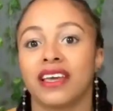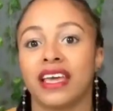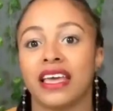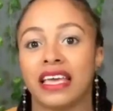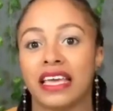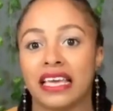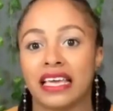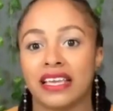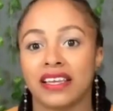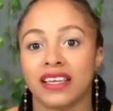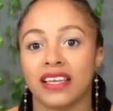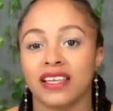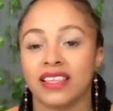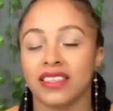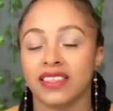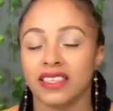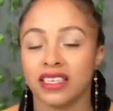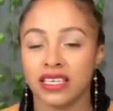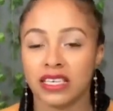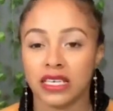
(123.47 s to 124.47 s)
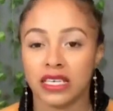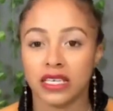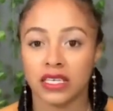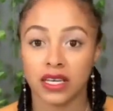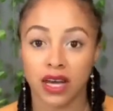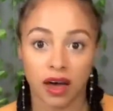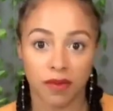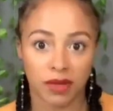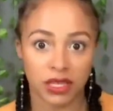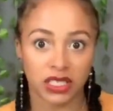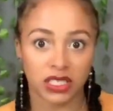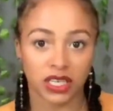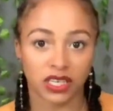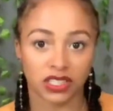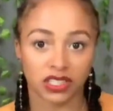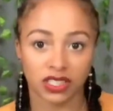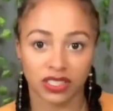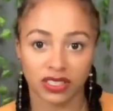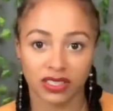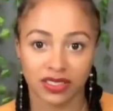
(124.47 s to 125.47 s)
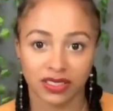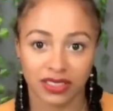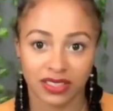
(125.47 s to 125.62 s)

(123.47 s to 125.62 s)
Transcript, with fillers: in the comment section.